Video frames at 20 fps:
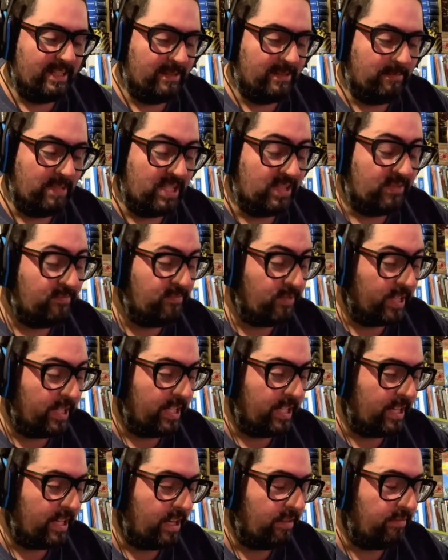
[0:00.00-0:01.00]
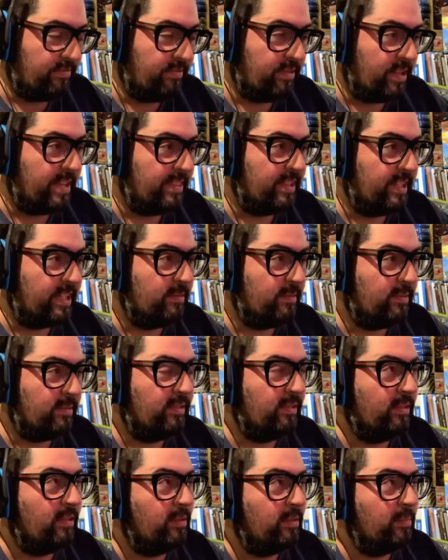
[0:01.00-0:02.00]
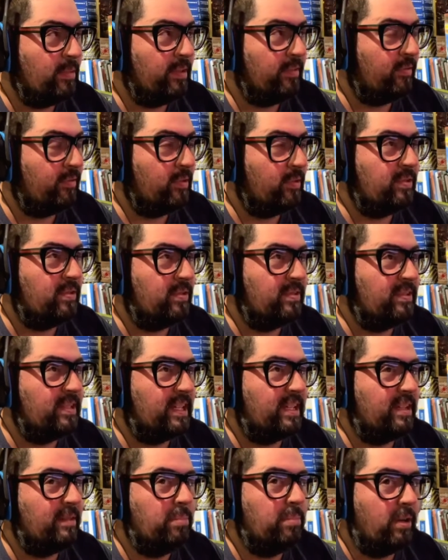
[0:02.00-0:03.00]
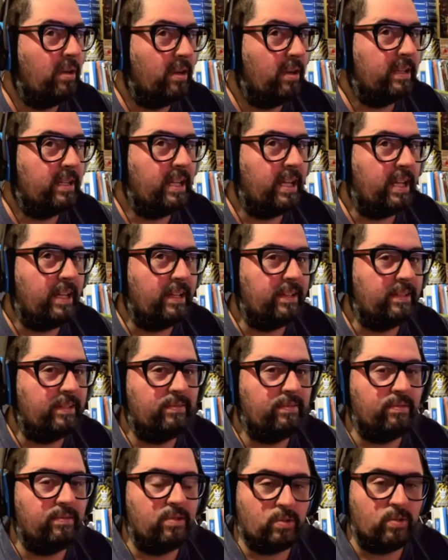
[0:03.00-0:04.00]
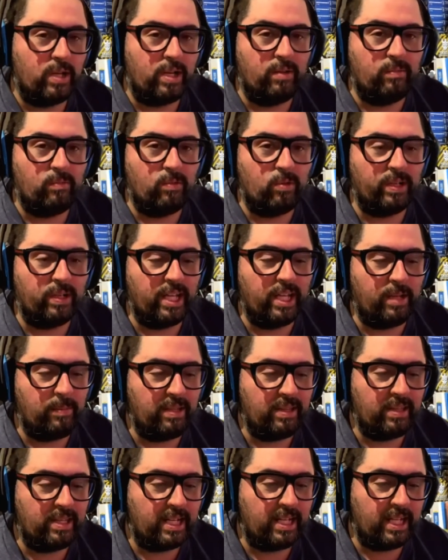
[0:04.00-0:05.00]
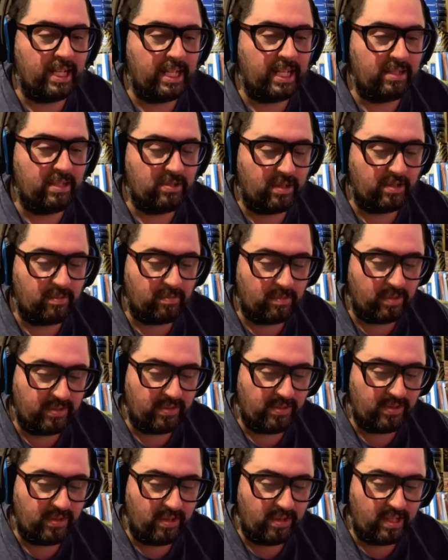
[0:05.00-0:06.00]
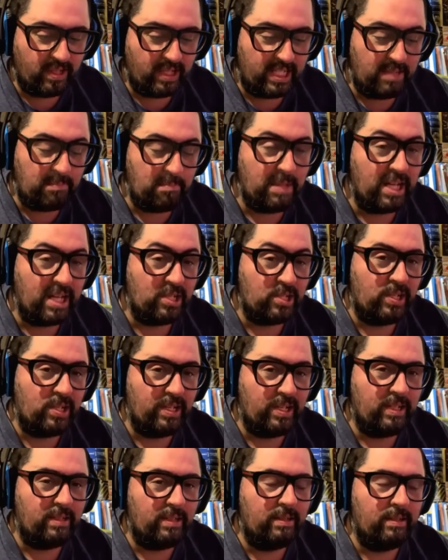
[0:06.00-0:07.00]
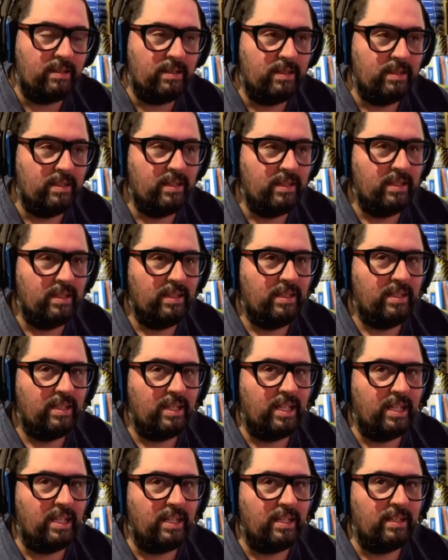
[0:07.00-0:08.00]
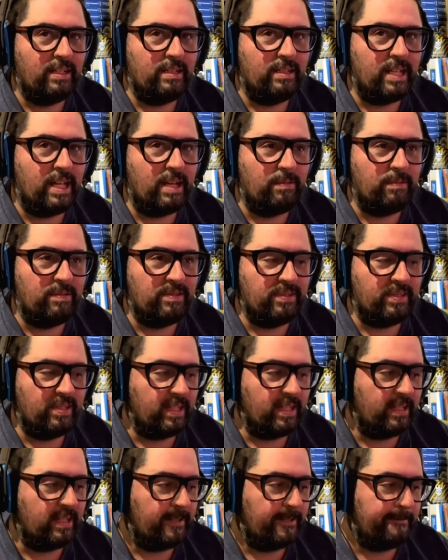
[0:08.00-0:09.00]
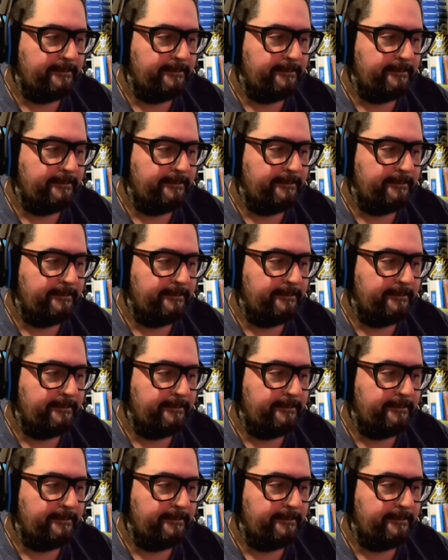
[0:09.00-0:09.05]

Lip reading: It's funny enough, I think it was on my first or second podcast for Trident Wargaming that I had John Russell on, and he mentioned it, and that was like